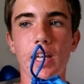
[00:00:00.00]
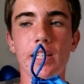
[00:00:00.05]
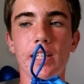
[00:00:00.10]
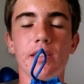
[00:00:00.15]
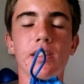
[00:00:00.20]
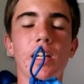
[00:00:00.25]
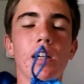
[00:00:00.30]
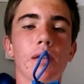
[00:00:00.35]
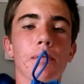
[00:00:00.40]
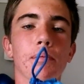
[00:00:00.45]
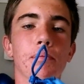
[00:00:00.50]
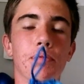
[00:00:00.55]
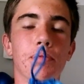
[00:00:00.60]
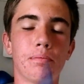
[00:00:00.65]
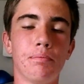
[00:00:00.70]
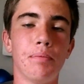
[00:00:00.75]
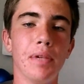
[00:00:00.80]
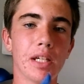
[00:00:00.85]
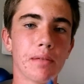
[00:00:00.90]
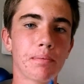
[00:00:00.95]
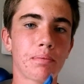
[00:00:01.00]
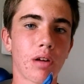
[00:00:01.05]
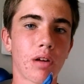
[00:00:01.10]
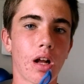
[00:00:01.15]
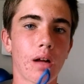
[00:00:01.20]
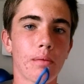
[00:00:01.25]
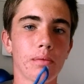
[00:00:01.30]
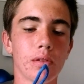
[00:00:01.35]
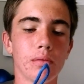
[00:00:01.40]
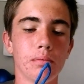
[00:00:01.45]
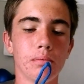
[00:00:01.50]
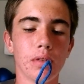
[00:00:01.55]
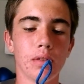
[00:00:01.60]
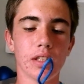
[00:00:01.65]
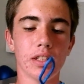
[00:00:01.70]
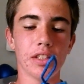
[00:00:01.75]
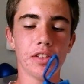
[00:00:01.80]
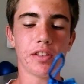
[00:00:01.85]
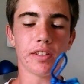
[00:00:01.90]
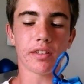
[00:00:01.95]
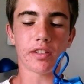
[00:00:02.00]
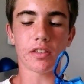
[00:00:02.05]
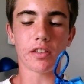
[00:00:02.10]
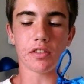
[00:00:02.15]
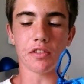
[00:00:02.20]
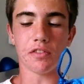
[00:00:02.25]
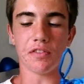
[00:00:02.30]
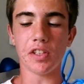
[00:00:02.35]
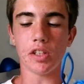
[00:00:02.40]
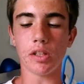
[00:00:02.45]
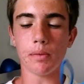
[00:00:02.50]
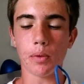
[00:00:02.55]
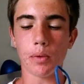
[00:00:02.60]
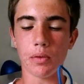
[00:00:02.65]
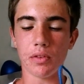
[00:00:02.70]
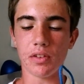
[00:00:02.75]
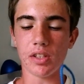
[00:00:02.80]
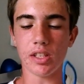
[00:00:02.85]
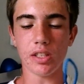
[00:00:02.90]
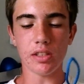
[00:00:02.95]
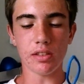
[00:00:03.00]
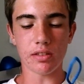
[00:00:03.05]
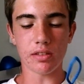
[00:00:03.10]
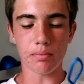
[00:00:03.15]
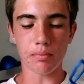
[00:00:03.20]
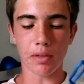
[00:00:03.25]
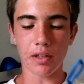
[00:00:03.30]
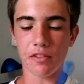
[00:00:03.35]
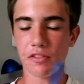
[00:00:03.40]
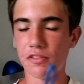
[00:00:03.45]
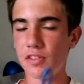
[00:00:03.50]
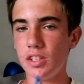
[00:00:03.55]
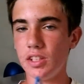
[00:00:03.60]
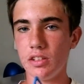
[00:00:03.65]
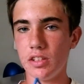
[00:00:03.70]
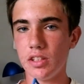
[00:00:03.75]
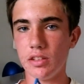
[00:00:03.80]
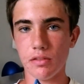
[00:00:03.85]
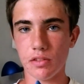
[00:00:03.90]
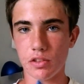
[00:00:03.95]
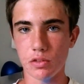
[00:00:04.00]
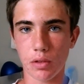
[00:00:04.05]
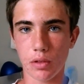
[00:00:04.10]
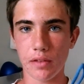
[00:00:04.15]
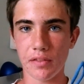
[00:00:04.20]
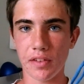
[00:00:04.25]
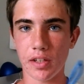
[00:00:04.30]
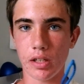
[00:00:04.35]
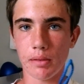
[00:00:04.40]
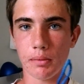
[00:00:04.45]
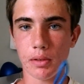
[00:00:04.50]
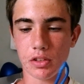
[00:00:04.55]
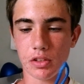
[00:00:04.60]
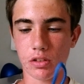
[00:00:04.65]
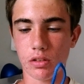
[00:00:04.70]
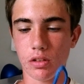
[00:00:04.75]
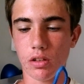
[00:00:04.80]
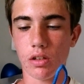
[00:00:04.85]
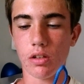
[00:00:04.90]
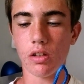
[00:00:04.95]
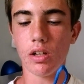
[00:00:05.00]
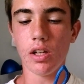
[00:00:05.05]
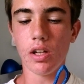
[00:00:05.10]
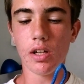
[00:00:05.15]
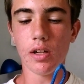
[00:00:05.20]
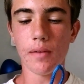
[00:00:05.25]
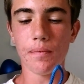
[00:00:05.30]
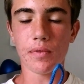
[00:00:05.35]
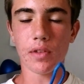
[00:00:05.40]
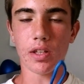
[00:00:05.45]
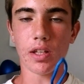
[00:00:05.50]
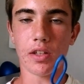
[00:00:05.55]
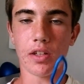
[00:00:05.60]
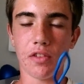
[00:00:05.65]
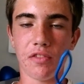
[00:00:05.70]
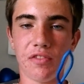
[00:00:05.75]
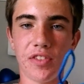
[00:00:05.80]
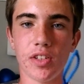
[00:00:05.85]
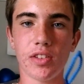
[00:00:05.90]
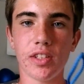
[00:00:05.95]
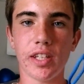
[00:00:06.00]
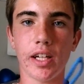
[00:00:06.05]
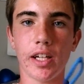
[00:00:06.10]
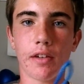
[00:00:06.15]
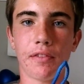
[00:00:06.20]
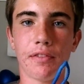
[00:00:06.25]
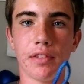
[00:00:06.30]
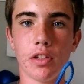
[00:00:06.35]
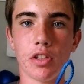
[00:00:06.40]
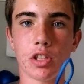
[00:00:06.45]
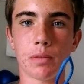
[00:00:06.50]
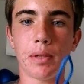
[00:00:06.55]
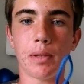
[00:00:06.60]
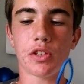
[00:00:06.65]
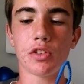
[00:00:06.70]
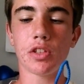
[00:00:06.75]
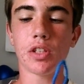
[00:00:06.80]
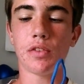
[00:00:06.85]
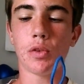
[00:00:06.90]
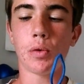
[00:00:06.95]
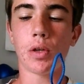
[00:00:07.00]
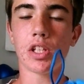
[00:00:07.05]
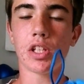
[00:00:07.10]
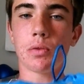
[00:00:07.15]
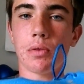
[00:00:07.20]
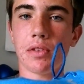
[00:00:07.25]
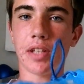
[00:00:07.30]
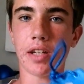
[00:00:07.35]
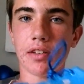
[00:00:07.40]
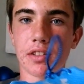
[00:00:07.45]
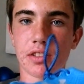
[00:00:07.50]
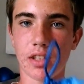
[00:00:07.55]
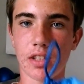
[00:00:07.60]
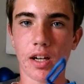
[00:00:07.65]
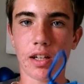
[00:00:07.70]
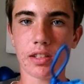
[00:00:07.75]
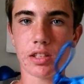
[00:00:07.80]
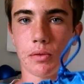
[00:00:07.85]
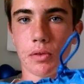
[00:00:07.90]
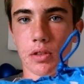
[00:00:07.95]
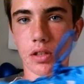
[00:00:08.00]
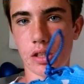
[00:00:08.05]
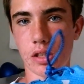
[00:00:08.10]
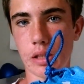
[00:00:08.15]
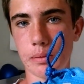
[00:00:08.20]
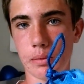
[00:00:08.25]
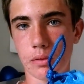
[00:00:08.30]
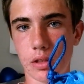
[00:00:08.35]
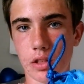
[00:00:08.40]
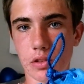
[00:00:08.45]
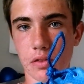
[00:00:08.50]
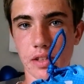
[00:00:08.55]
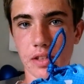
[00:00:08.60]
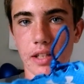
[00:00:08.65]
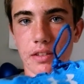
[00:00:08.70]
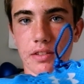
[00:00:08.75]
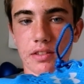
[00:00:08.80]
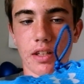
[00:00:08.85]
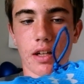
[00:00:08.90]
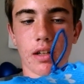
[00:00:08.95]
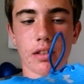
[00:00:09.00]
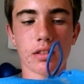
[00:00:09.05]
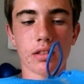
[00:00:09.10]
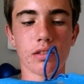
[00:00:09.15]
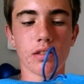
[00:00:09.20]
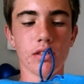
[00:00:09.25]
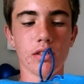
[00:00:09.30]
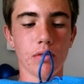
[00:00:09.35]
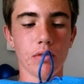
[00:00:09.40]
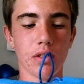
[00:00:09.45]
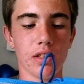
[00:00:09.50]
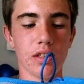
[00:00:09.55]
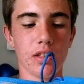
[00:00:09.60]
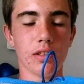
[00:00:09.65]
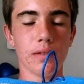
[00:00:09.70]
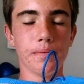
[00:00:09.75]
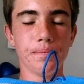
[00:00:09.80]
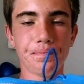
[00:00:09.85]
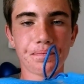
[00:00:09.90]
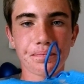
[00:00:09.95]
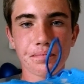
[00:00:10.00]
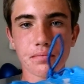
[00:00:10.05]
it's not a big problem, but you can start to feel it. But with these, my feet didn't sweat very much at all. You could feel the airflow, especially if you wear these without socks. I went on a couple runs without socks with these,